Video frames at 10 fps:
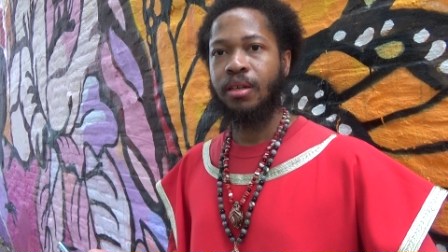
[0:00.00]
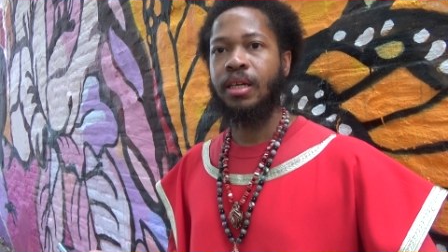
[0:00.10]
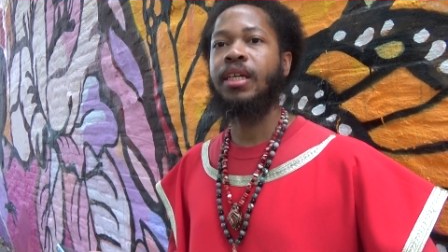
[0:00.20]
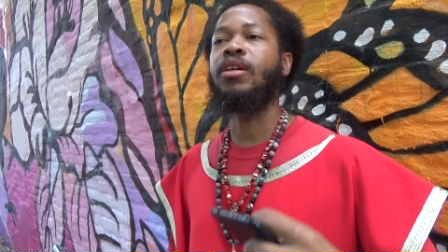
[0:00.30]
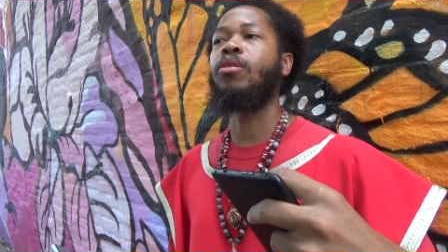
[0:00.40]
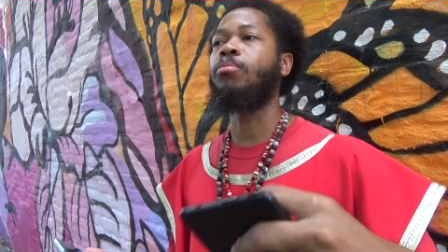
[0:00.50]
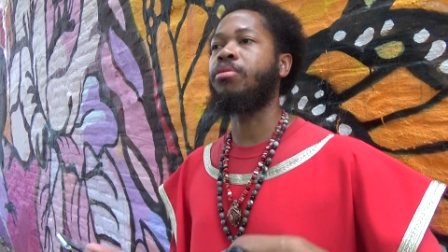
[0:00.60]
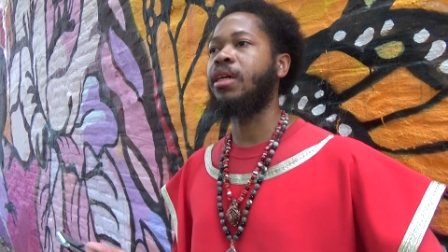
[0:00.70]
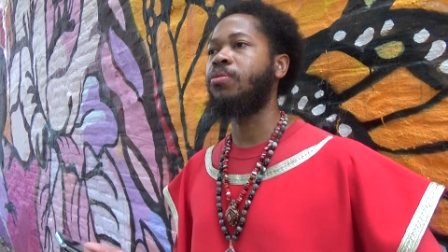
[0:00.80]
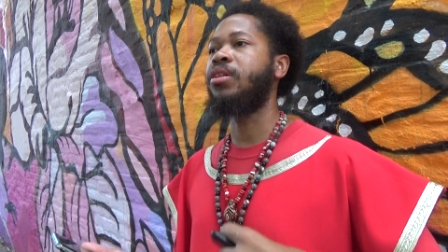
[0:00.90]
he going to
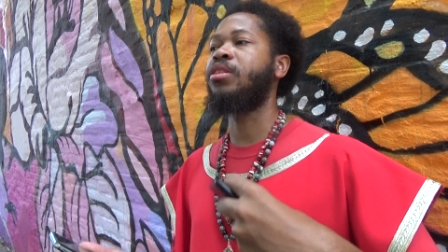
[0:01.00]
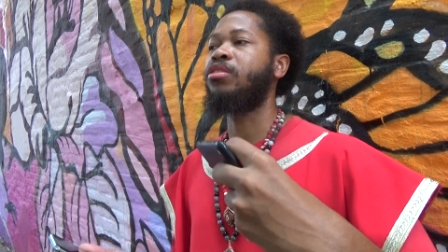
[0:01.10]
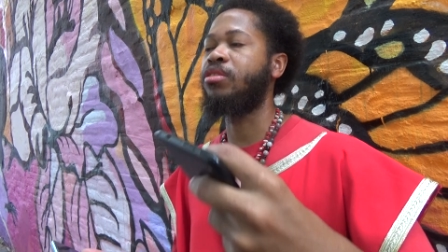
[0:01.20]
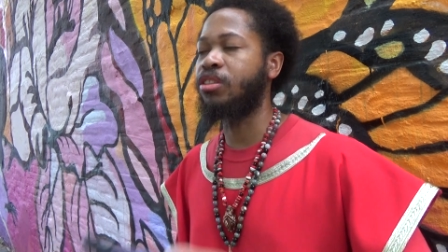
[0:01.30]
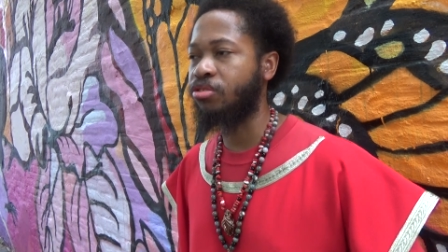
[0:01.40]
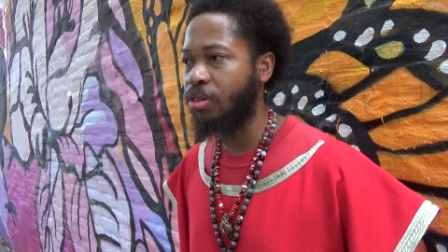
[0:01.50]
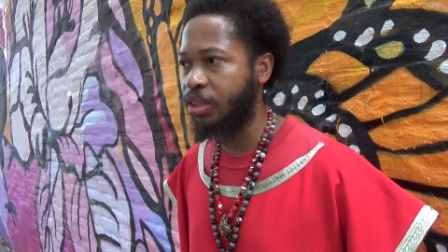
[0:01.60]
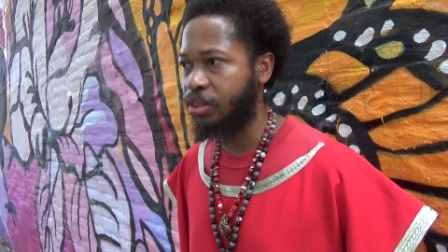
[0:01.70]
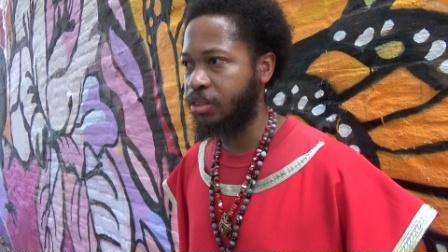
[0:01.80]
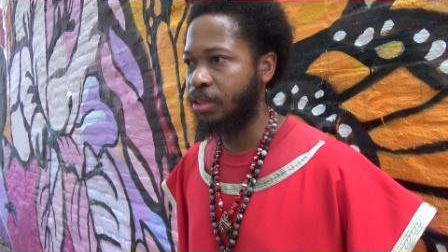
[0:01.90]
bring what? The
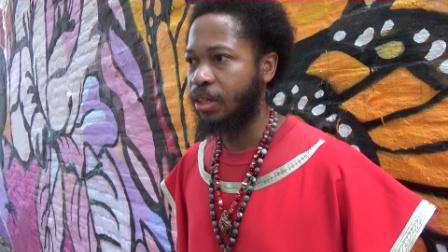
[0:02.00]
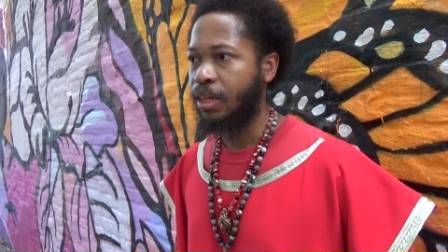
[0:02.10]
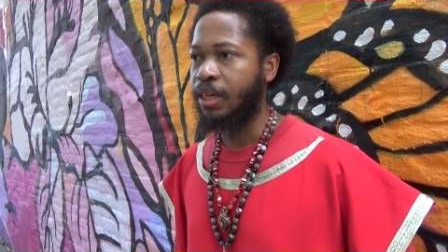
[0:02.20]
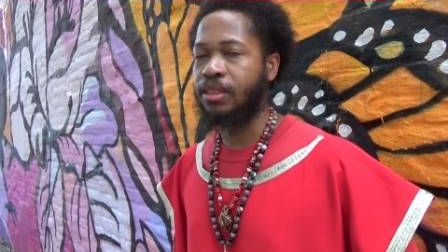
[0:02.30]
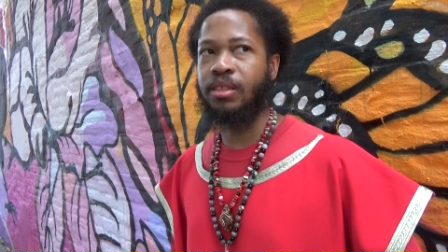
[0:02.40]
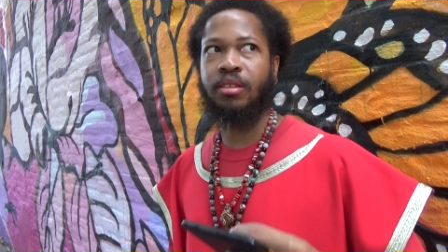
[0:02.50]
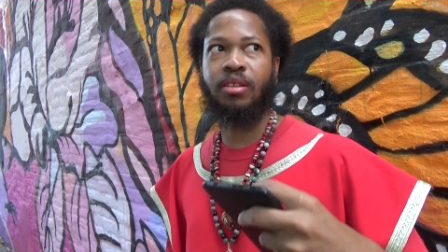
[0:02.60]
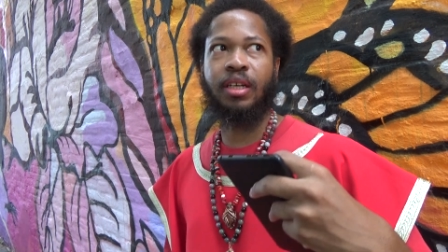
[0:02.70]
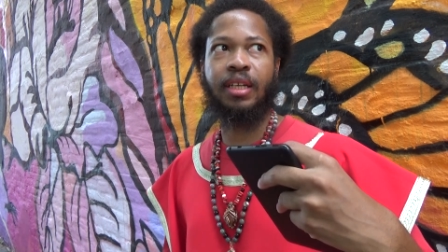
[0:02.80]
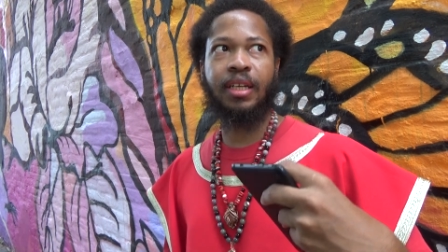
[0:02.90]
destruction and see,
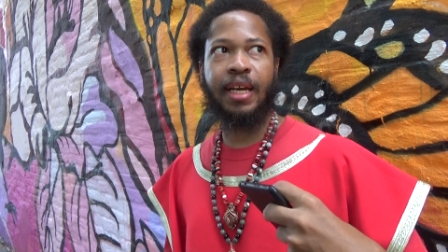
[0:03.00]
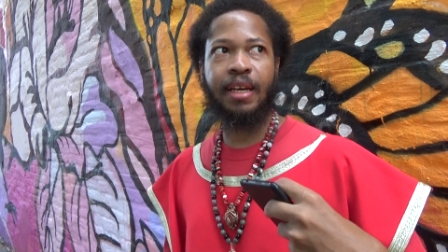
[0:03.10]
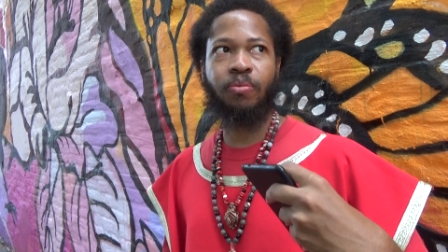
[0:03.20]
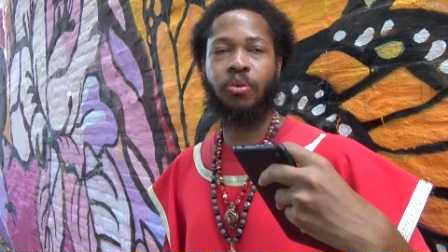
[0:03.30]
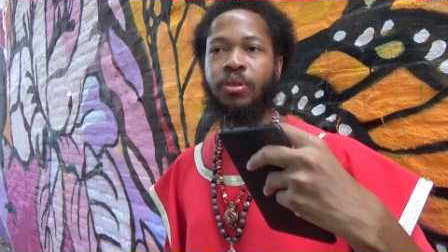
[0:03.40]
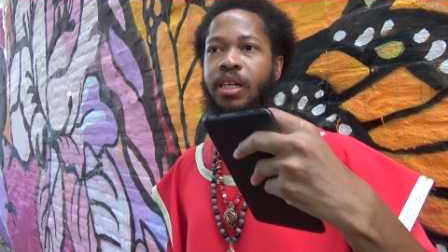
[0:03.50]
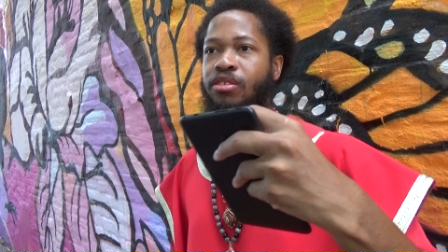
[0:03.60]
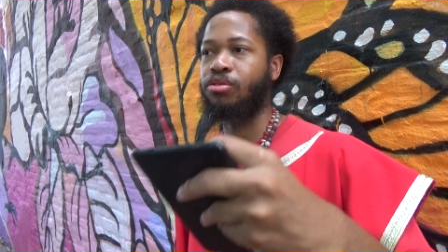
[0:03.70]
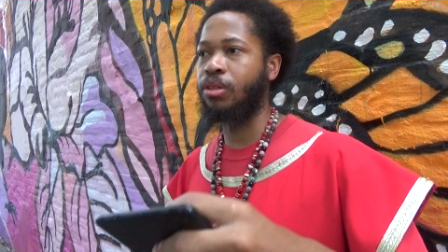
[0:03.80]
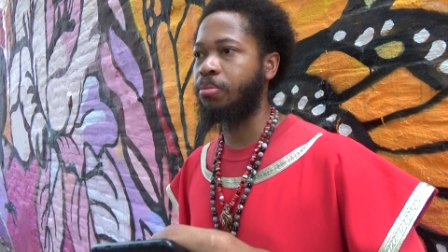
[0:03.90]
the elect won't get
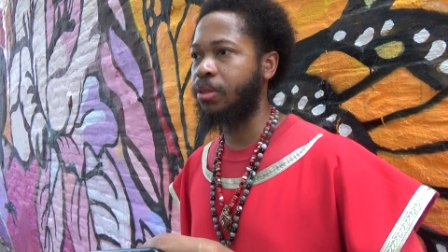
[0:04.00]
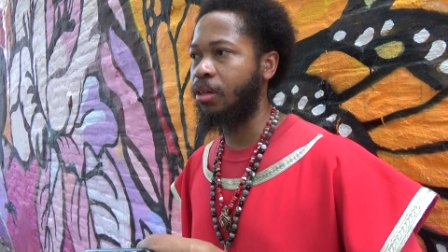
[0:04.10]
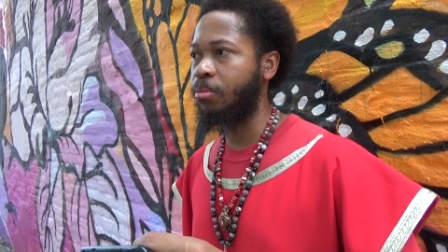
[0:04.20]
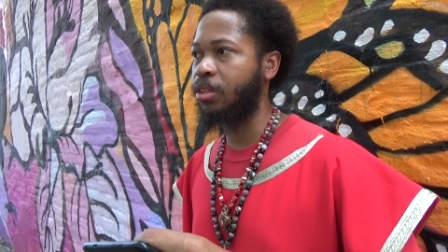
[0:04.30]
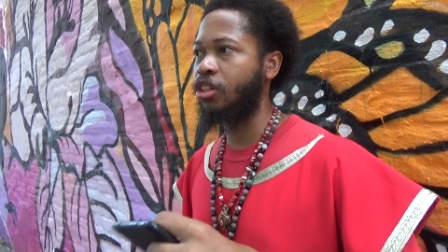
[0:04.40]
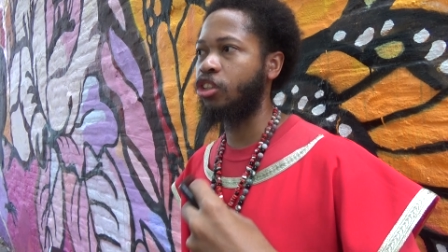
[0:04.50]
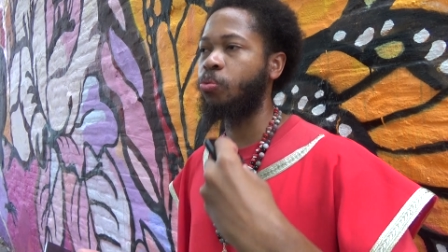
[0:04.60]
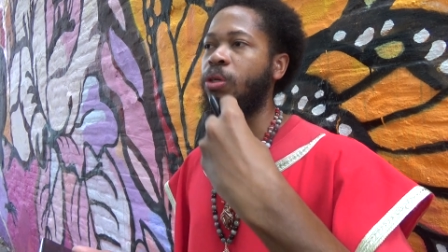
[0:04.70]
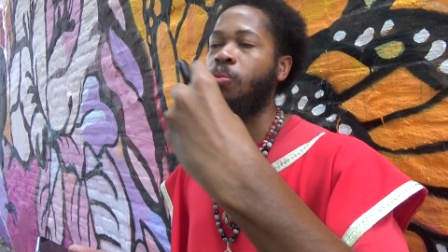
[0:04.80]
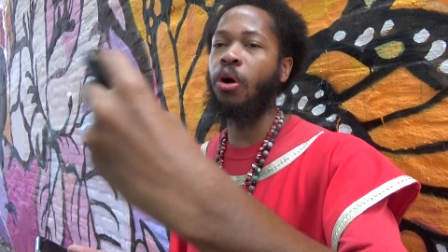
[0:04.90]
tripped up because
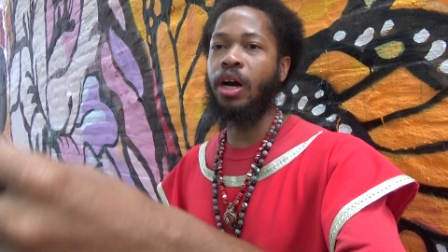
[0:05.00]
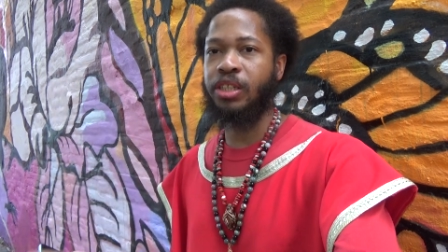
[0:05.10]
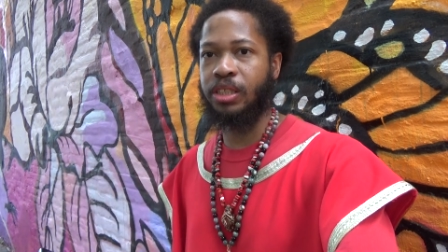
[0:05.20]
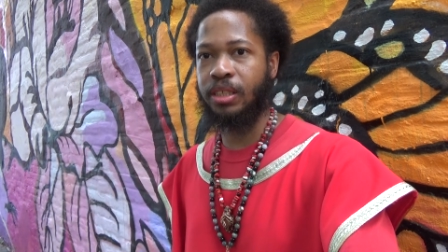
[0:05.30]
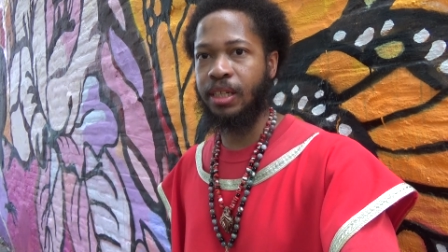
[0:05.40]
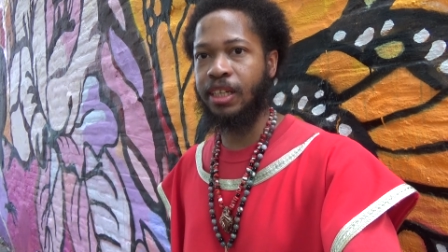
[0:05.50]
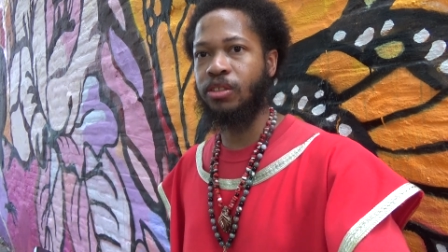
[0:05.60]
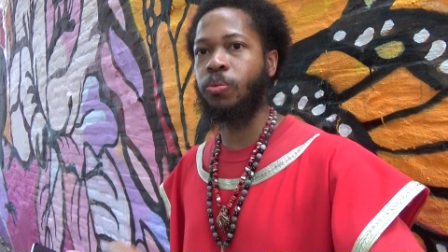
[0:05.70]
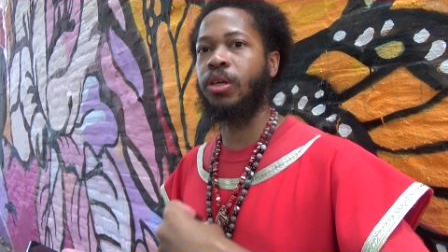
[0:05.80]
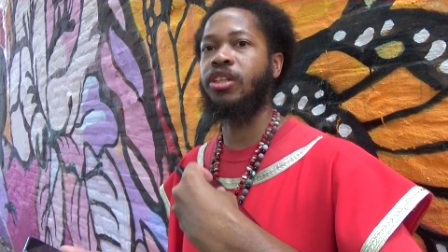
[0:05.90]
we watching
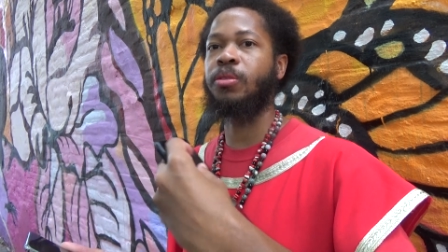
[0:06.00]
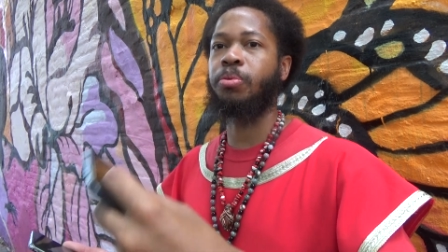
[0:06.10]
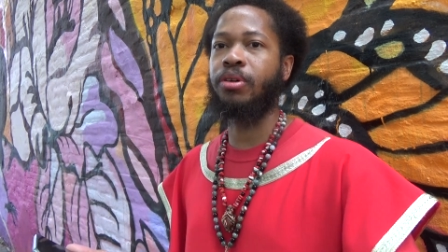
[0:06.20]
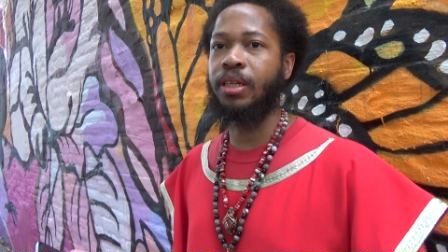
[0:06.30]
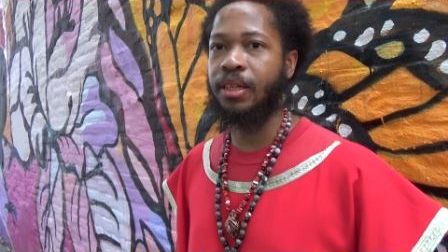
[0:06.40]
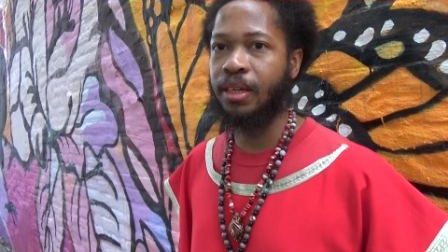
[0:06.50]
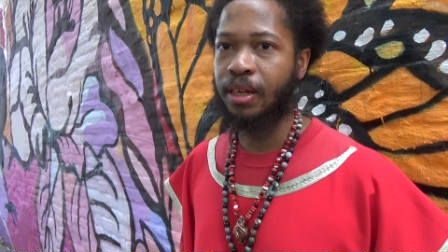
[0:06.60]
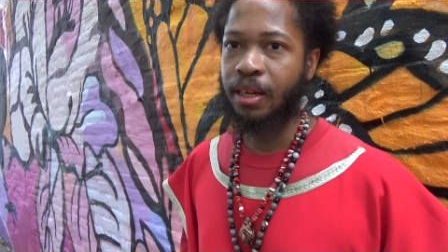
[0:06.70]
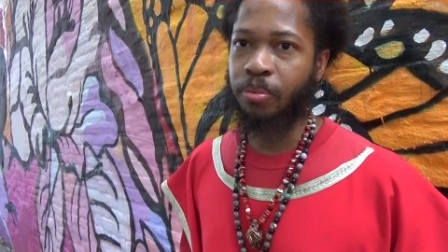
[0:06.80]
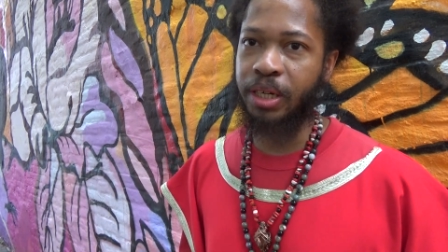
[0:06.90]
as well as praying.
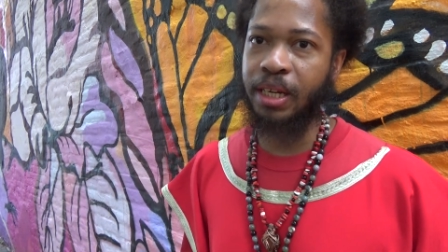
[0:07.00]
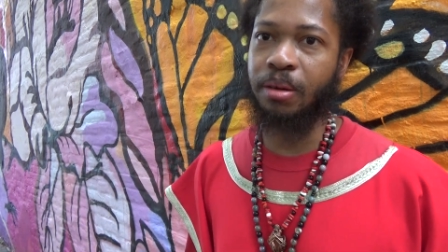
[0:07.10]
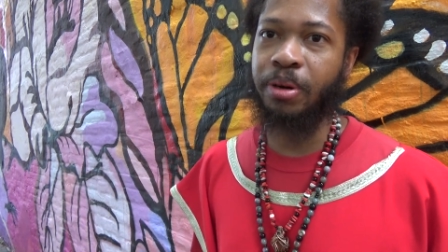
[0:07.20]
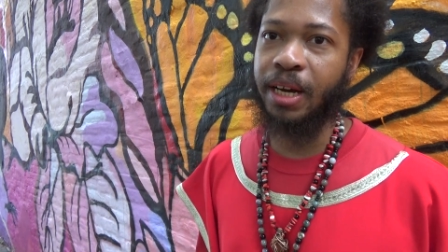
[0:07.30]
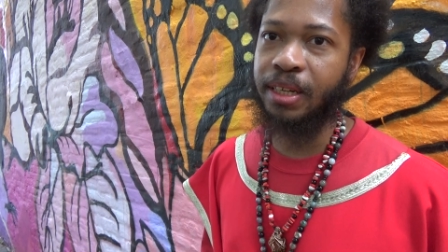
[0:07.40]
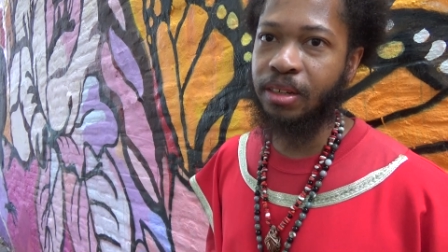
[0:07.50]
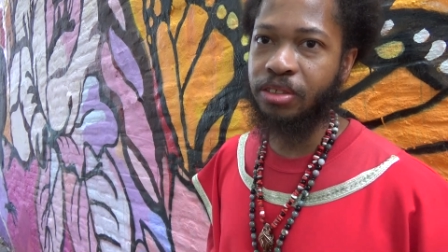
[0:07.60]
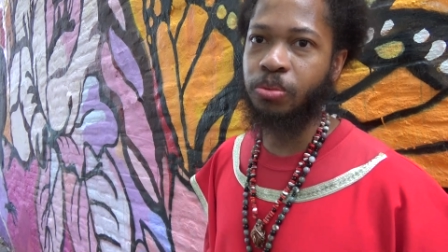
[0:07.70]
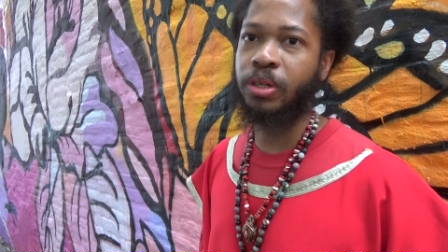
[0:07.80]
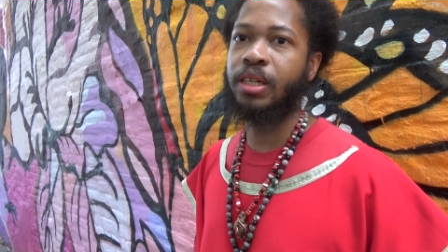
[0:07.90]
But everybody
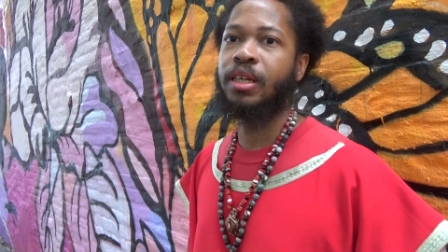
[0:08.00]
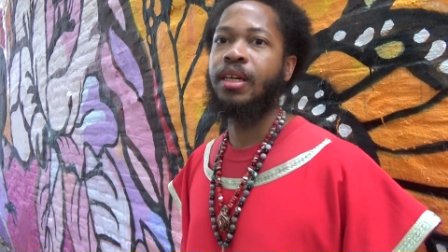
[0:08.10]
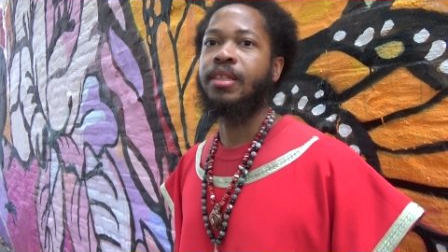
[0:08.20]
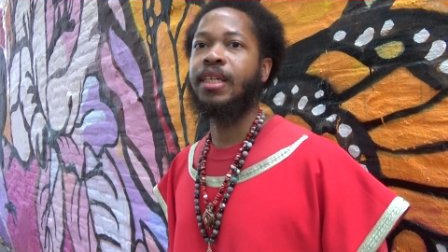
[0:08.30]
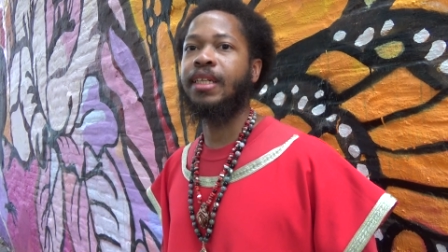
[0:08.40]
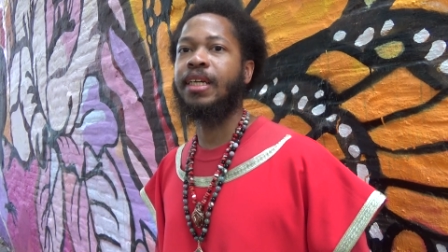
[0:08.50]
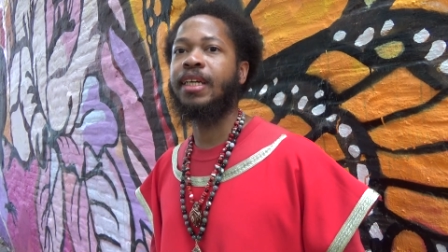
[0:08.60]
else, what? They get